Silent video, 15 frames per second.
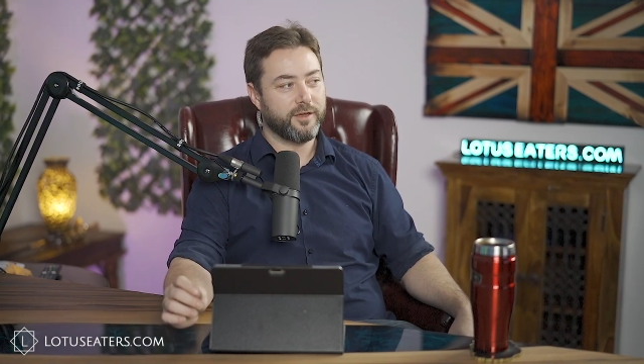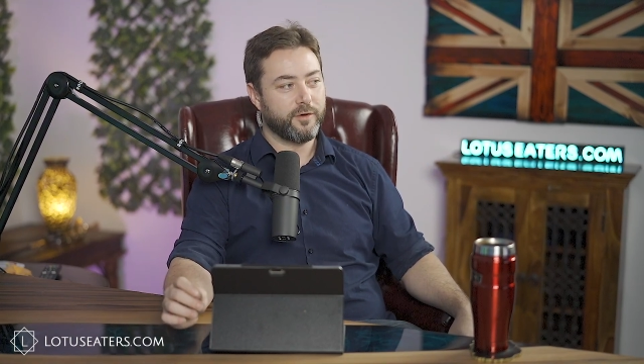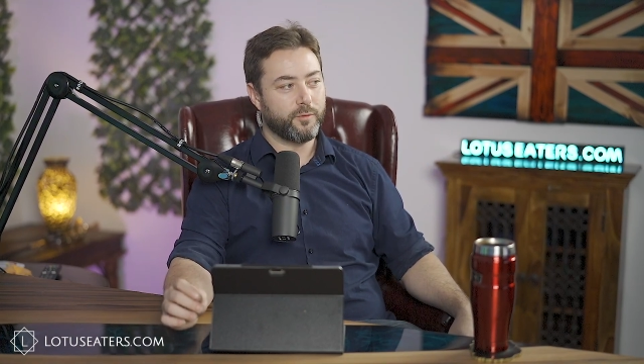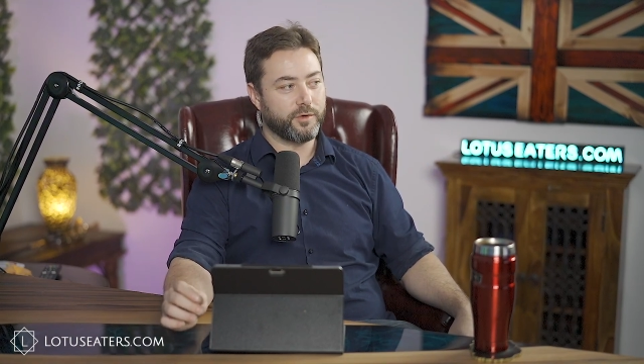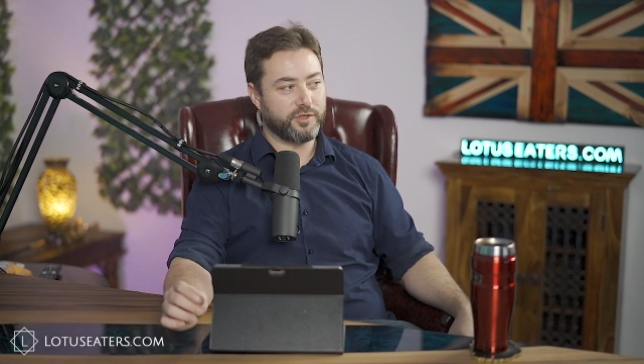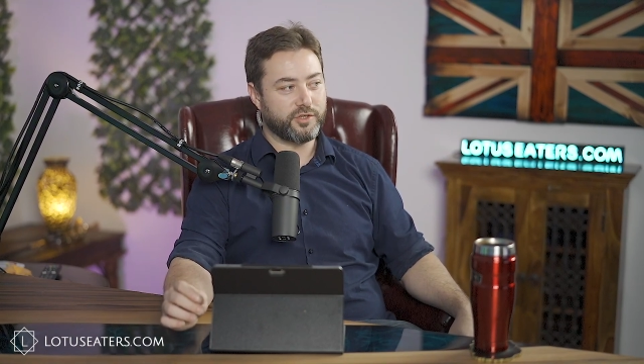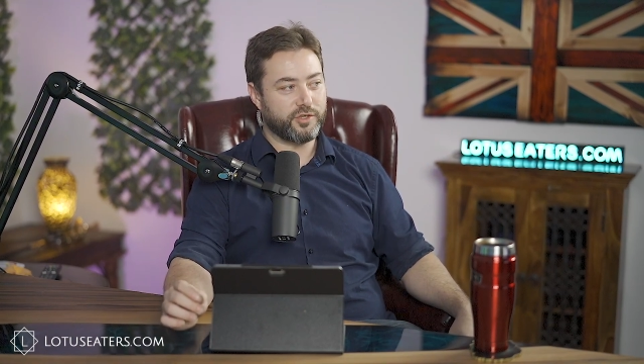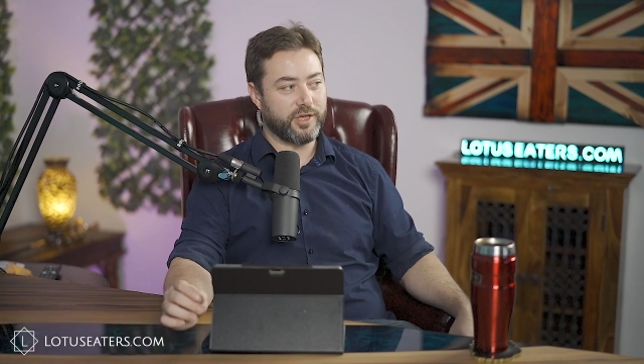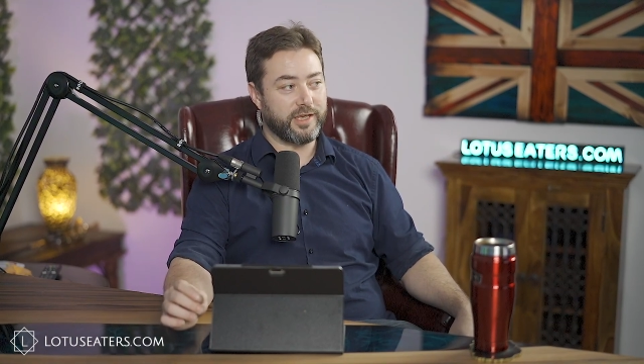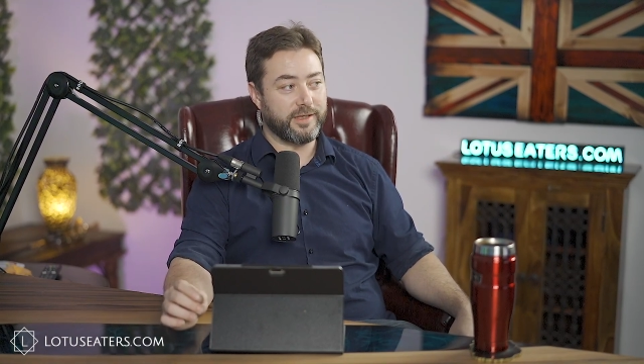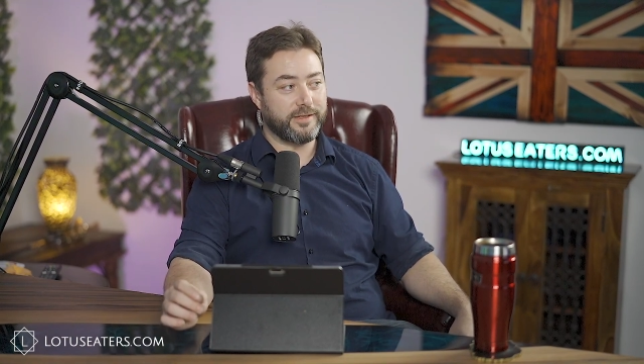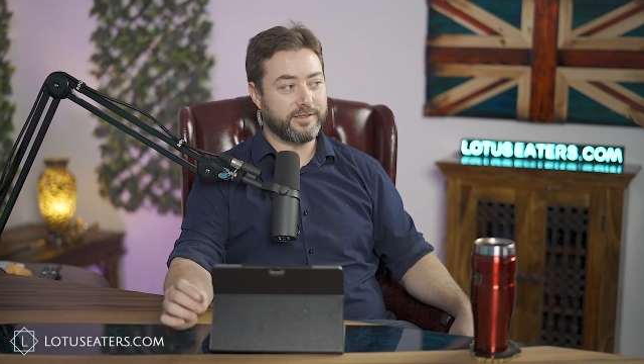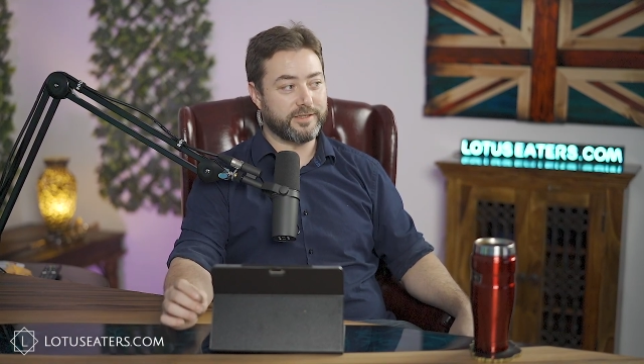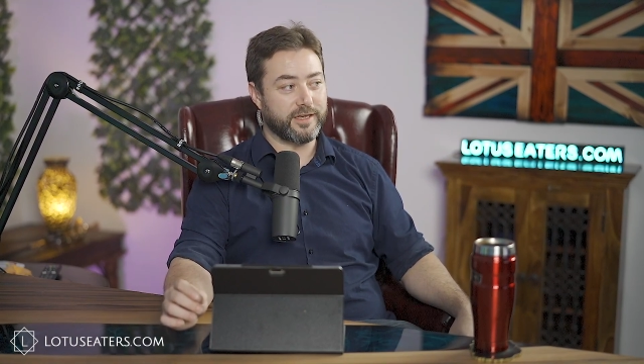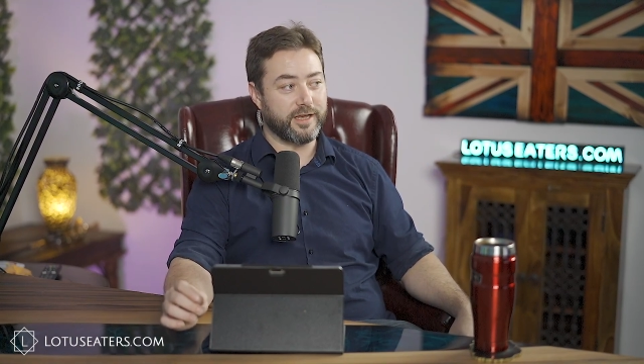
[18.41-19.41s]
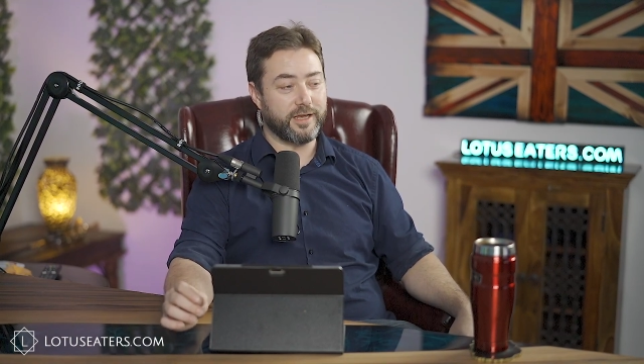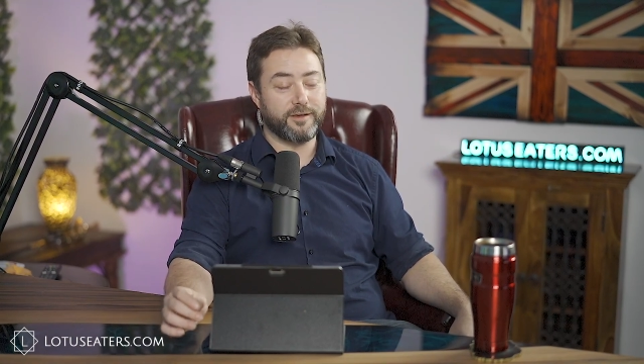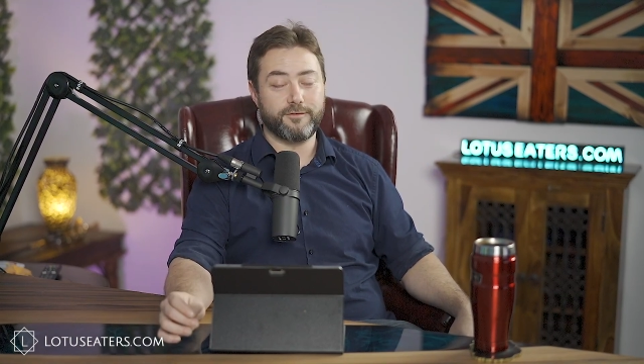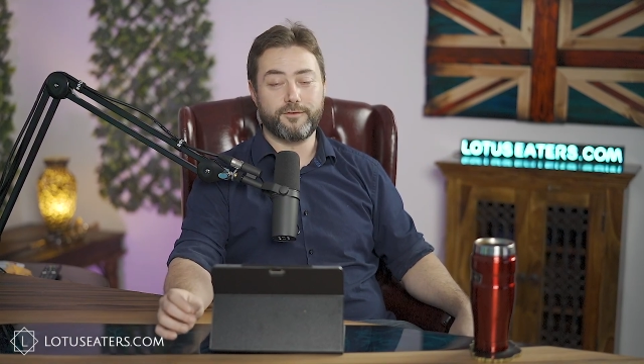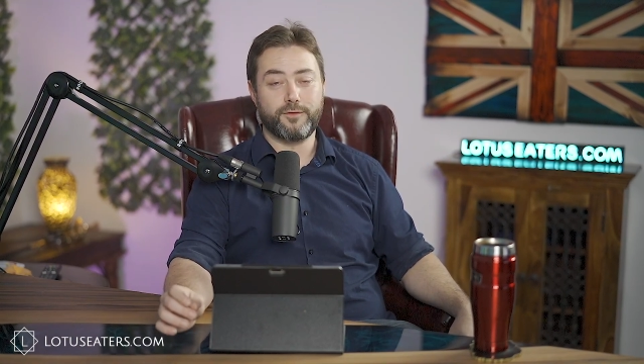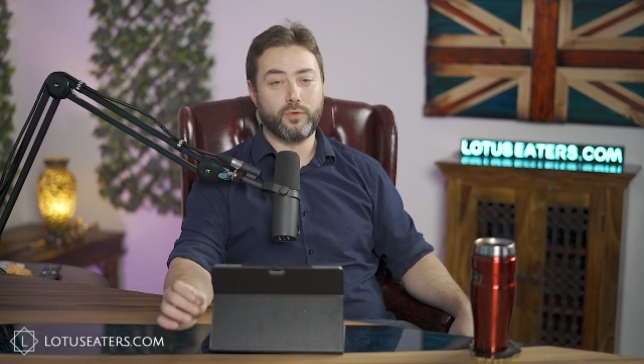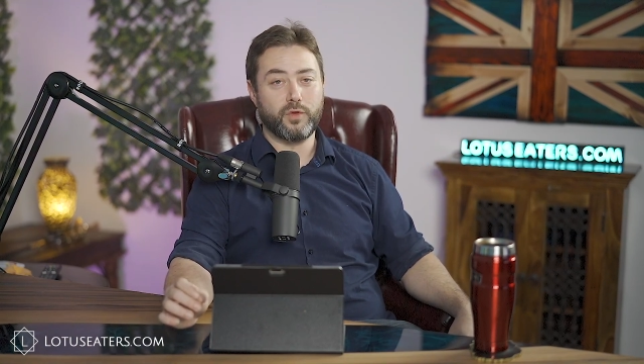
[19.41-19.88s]
which is,
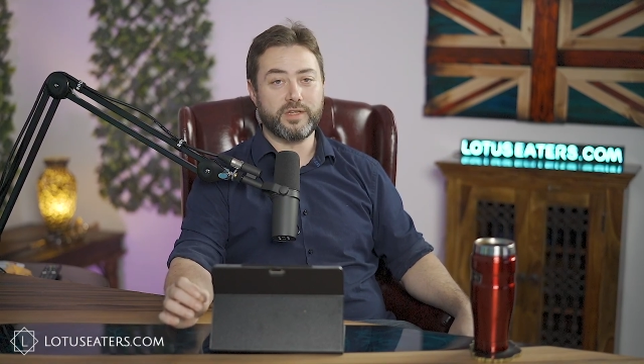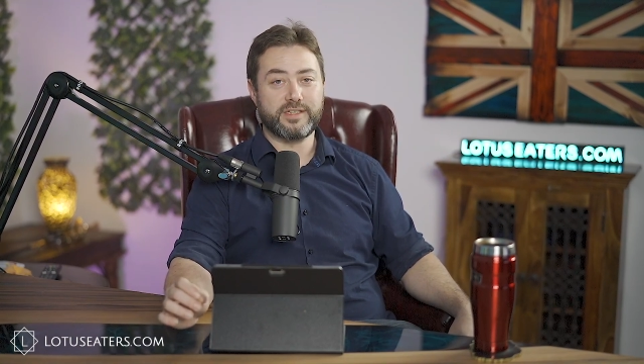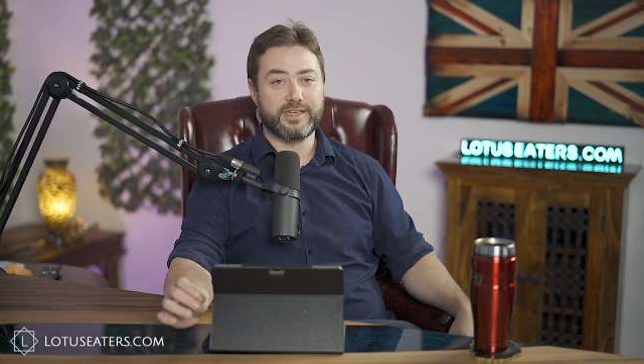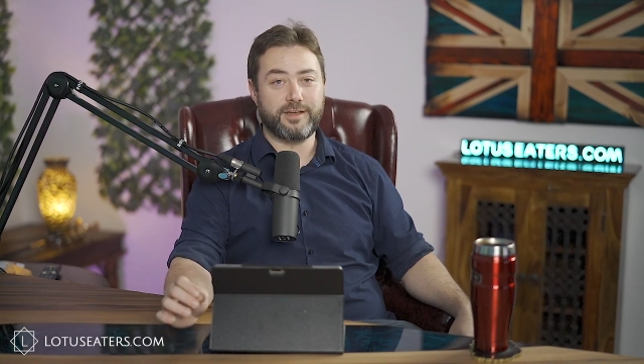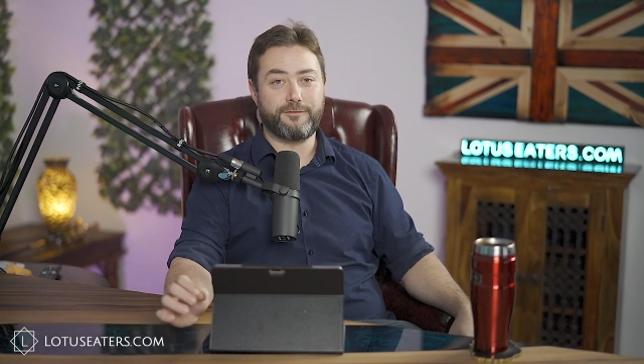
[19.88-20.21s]
let's say,